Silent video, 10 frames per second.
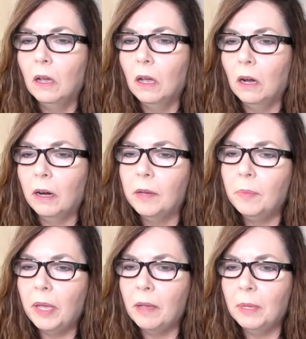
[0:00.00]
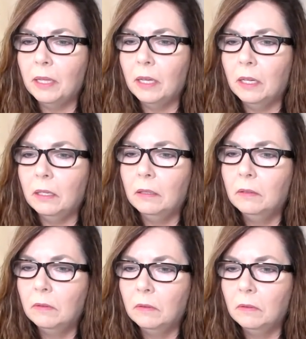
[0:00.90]
All right, Pamela,
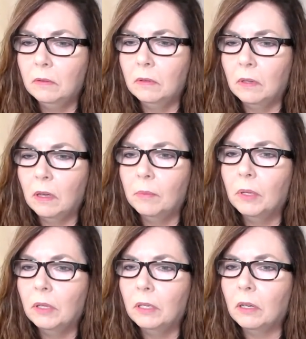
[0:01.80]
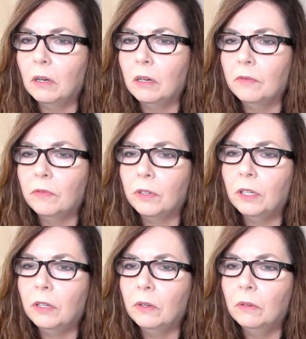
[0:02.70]
I'm pulling a card for
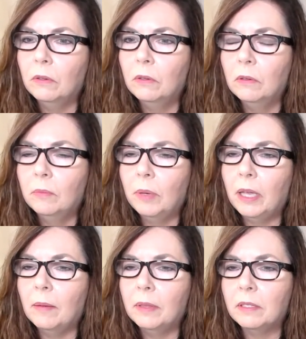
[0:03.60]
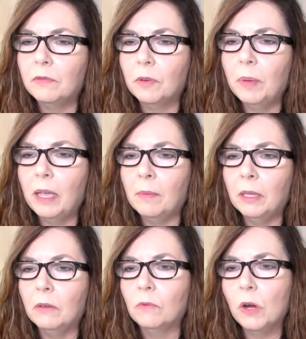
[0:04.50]
you. Pamela, this is for
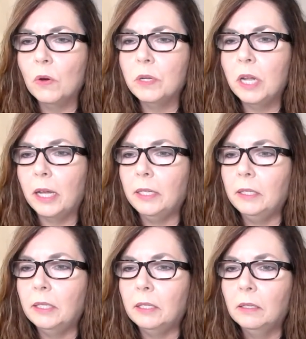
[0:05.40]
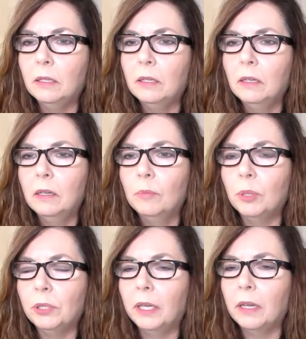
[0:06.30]
Pamela Road Knight.
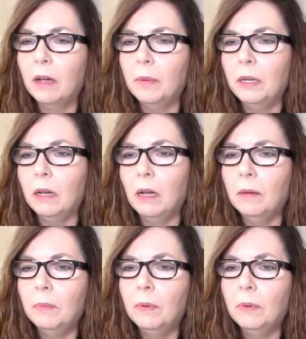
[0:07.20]
Birthday coming up.